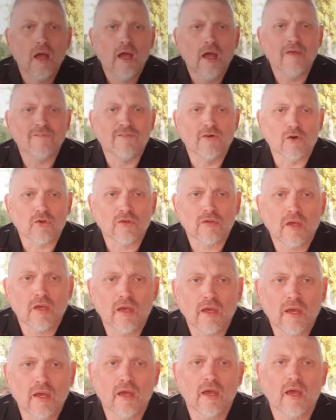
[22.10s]
Hey folks,
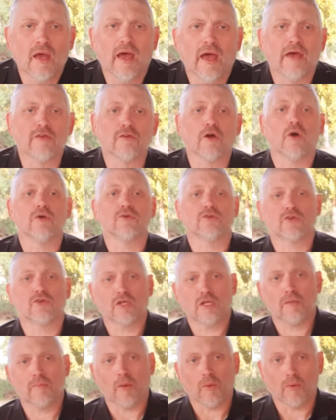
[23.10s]
as always, it's
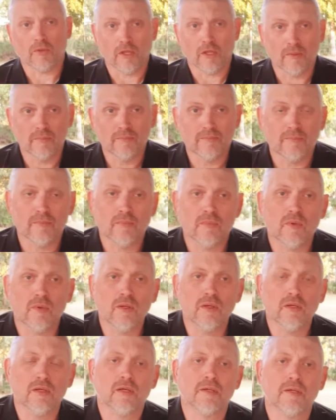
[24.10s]
good to be with you. I